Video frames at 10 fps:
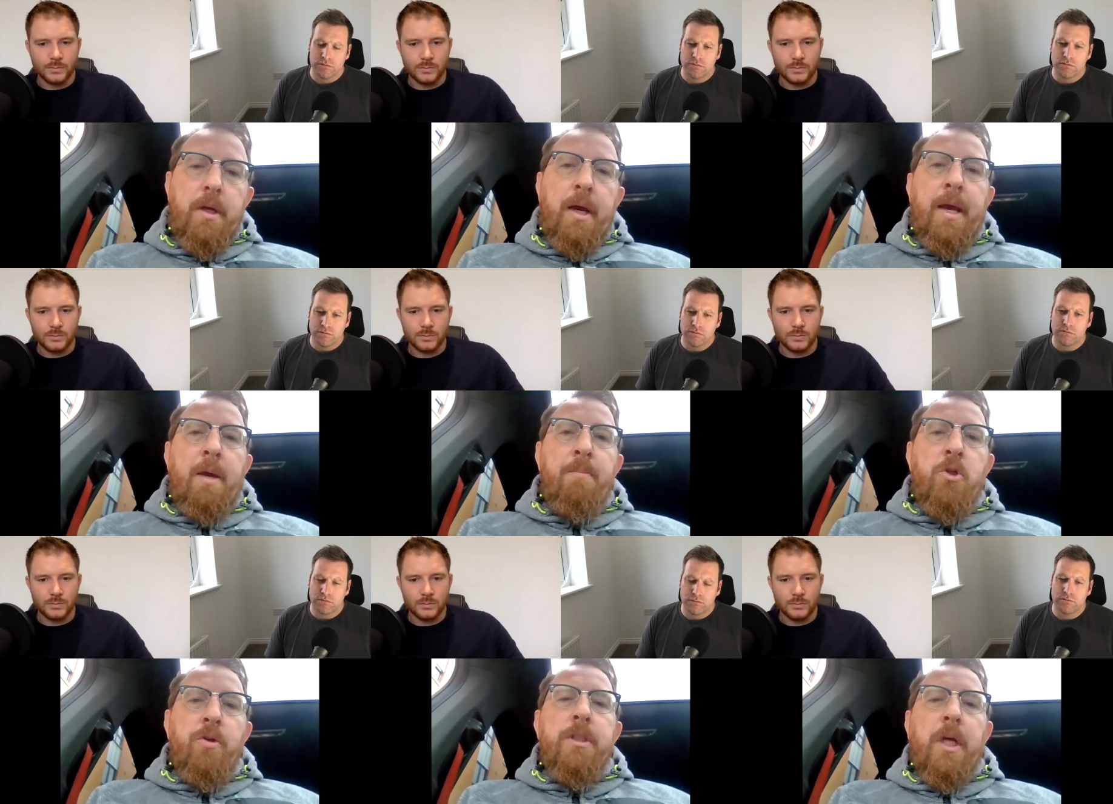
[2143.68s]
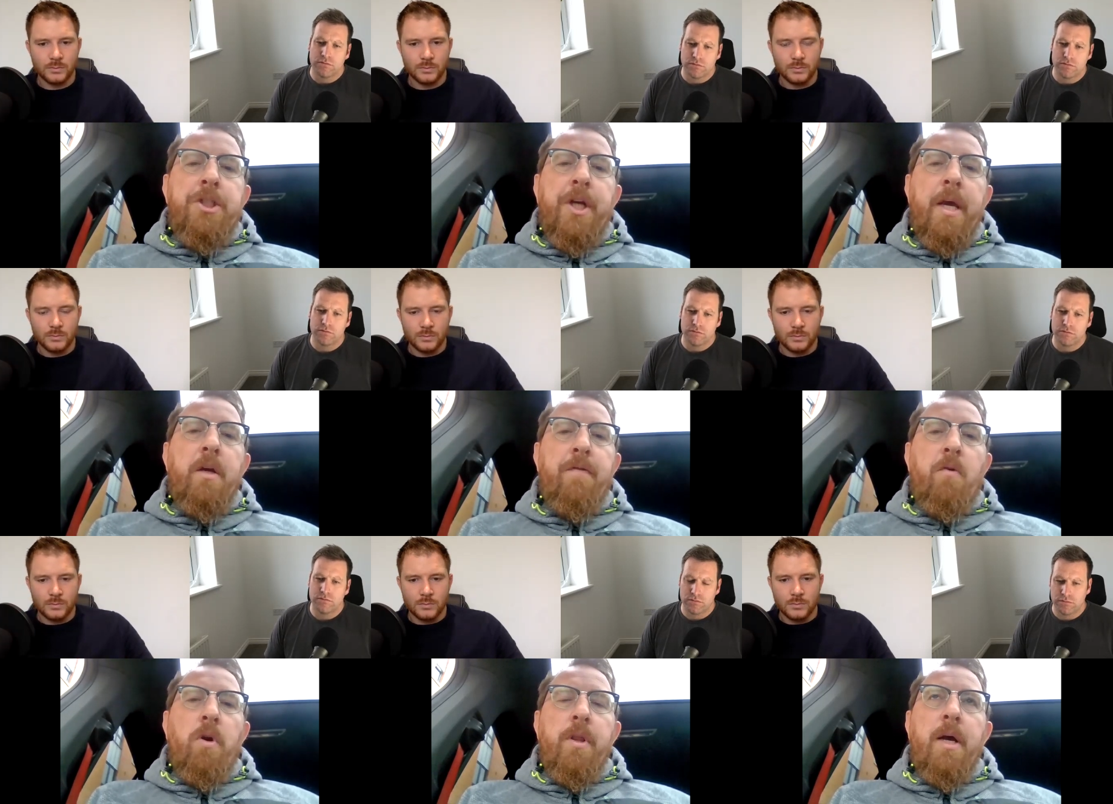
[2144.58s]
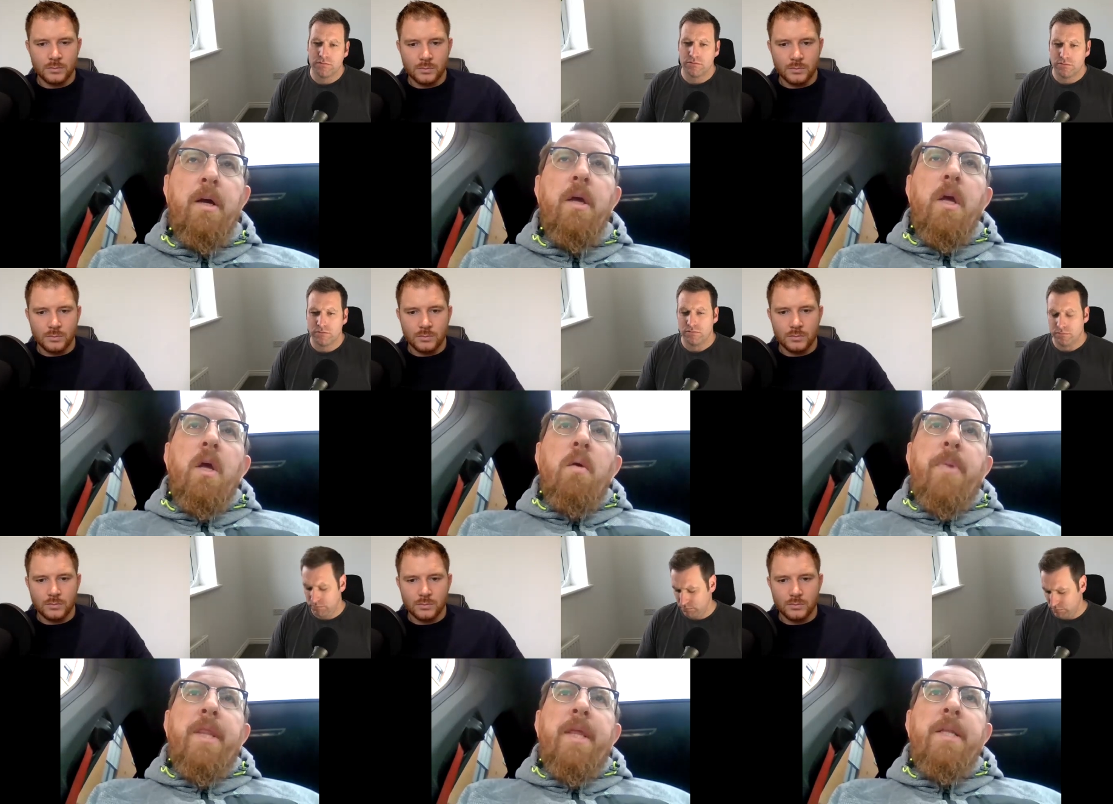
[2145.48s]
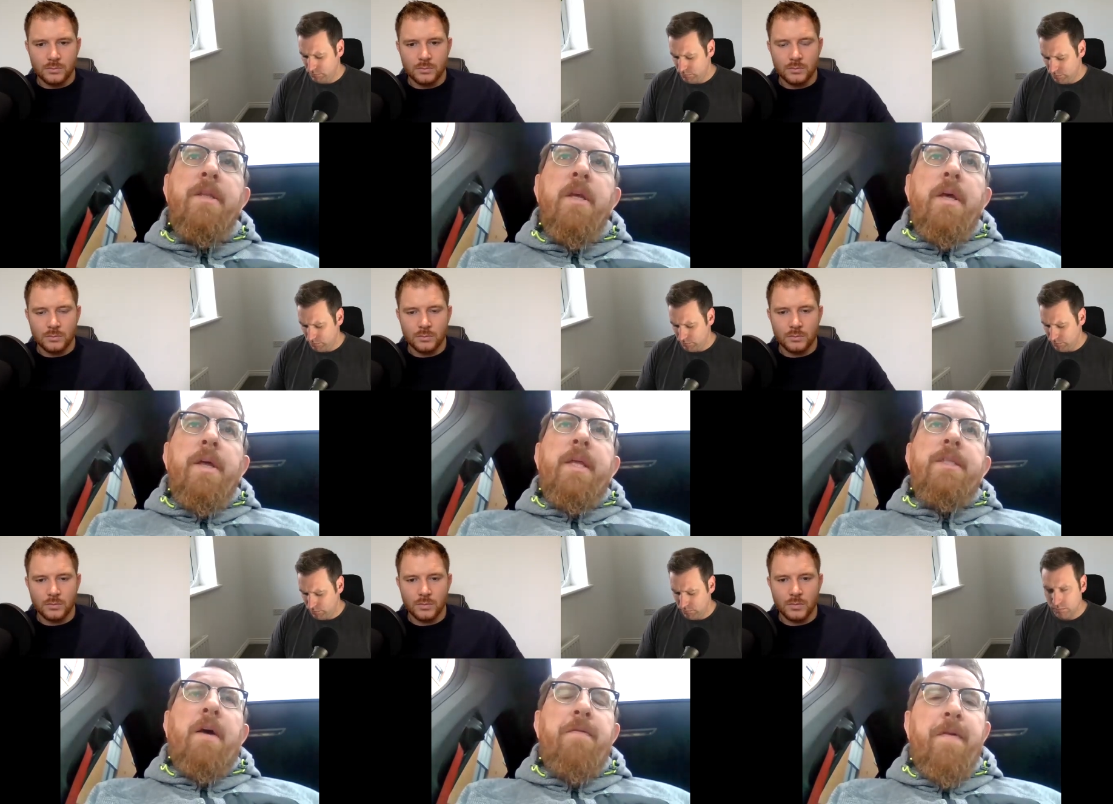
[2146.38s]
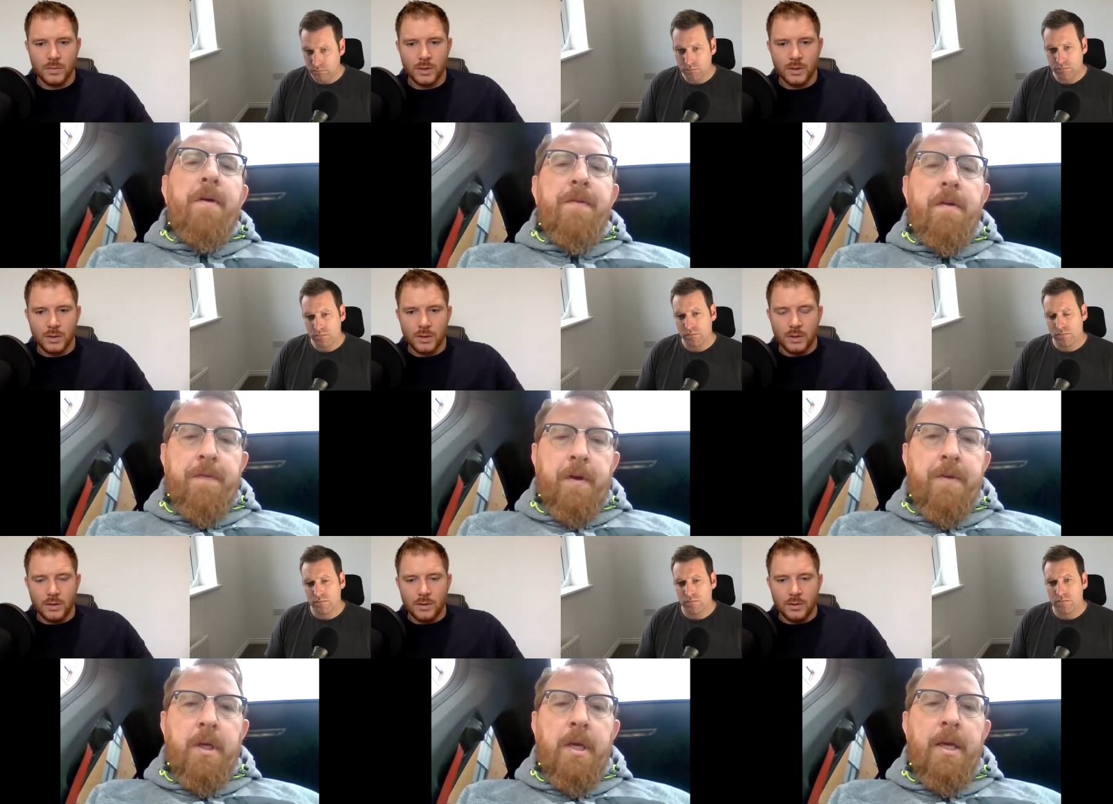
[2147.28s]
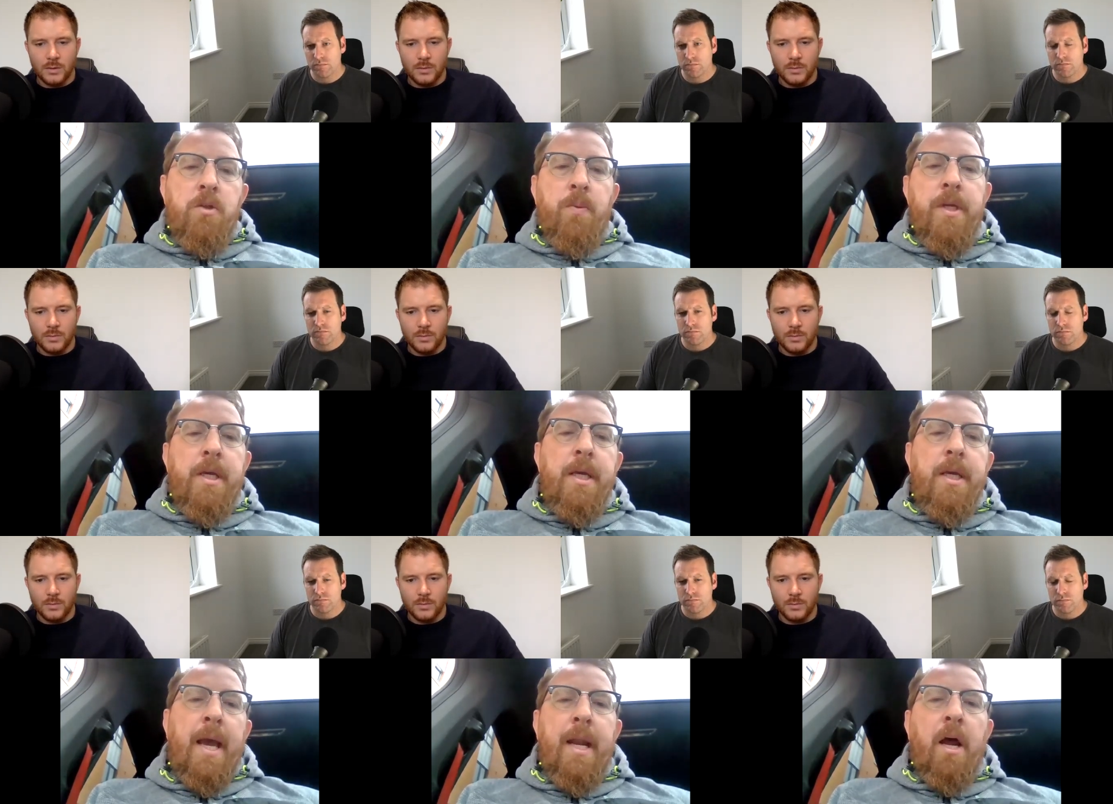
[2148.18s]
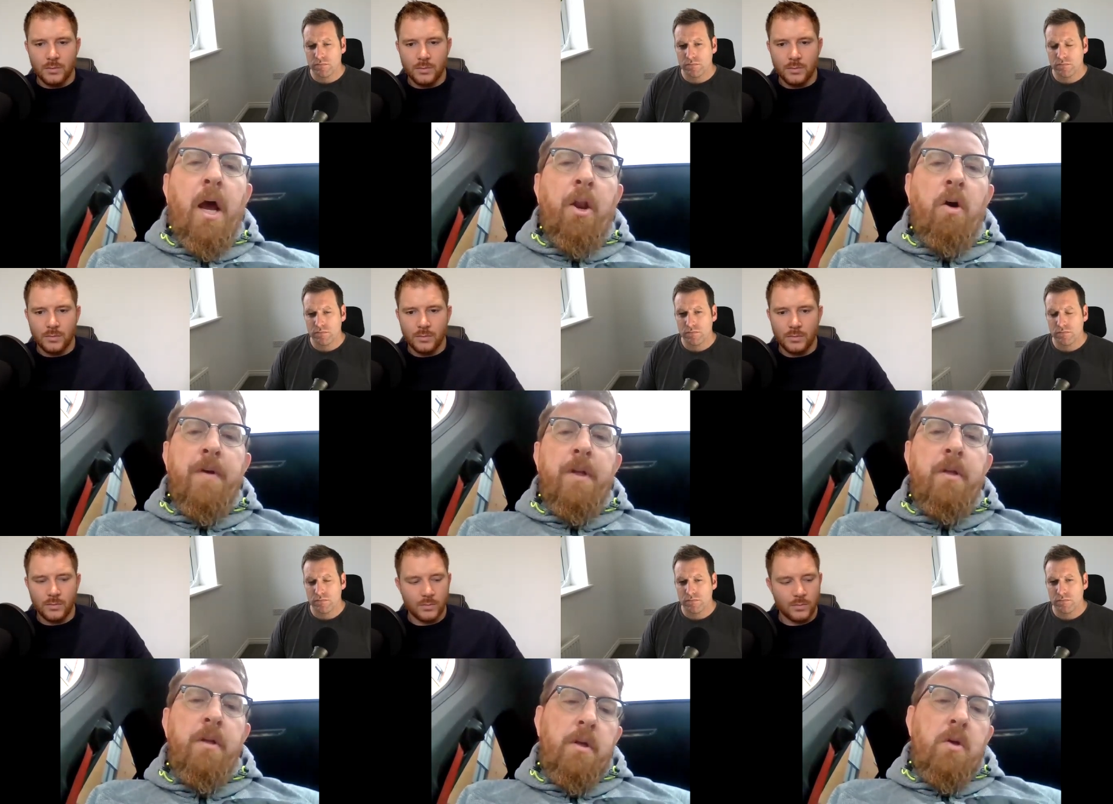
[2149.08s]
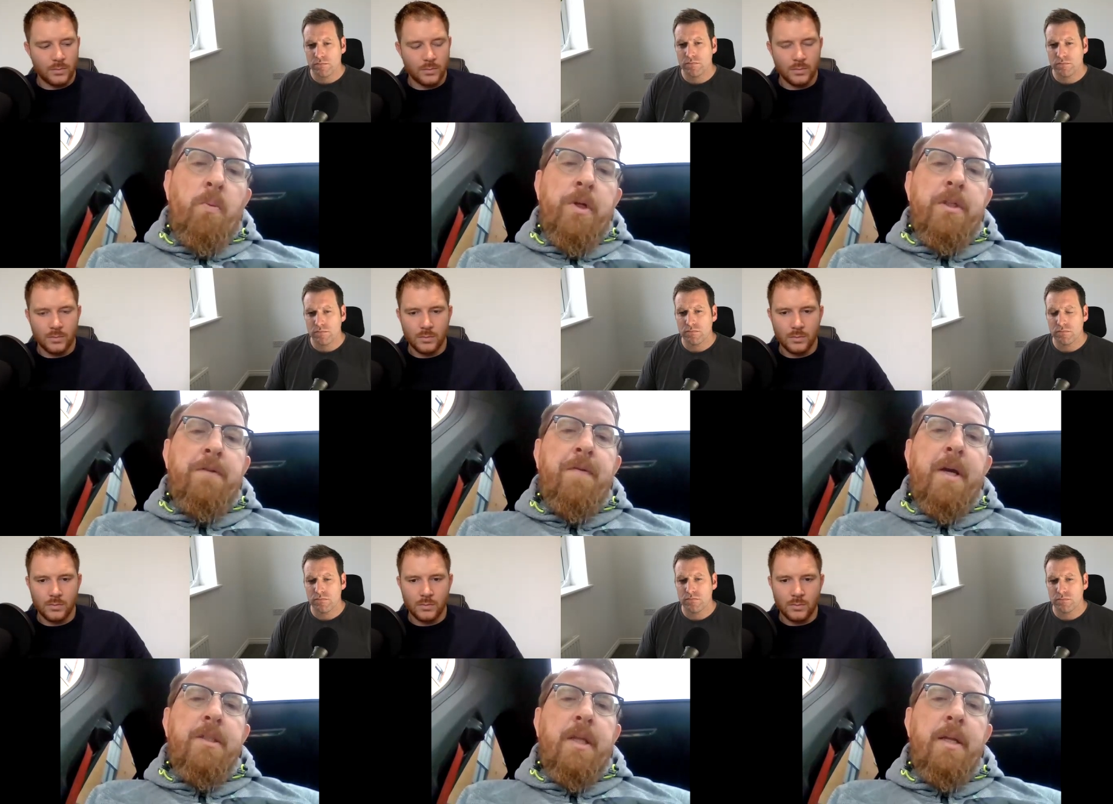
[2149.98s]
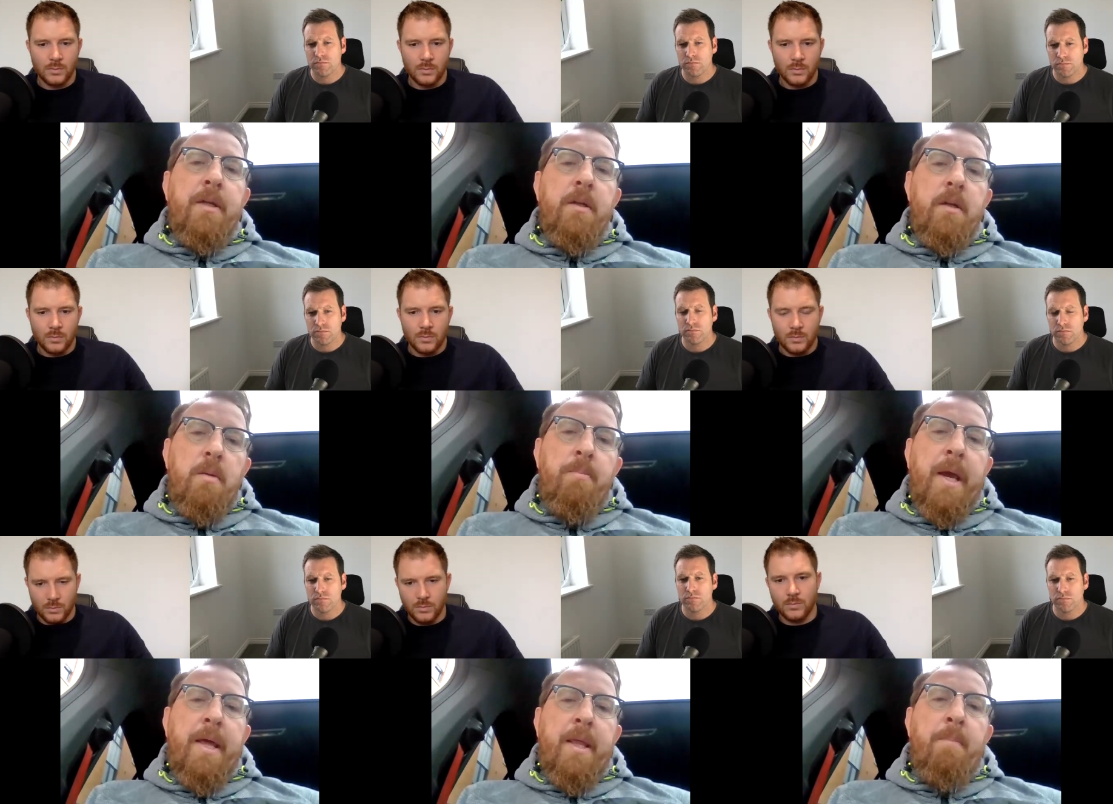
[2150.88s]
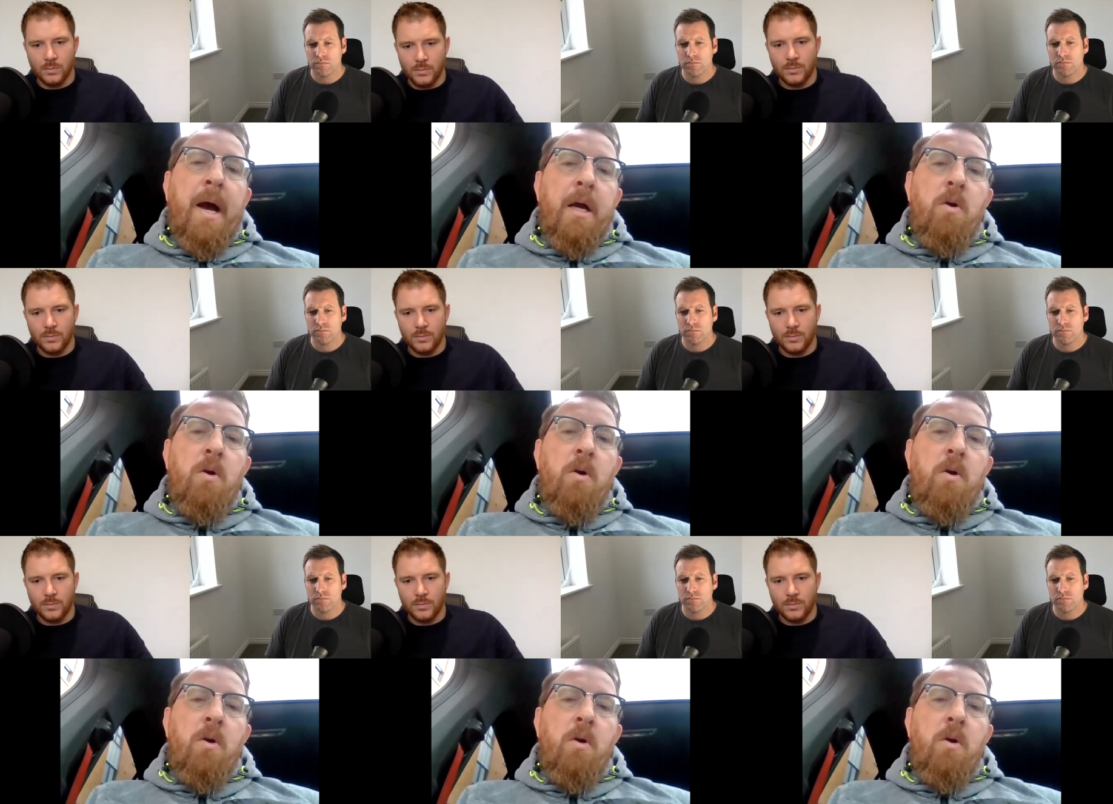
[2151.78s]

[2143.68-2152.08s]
Speaker 1: Um, so there's a check for that, but then there's a 50-50 case where you can get an, an oven which is fixed in, but mm-hmm. at the mm-hmm.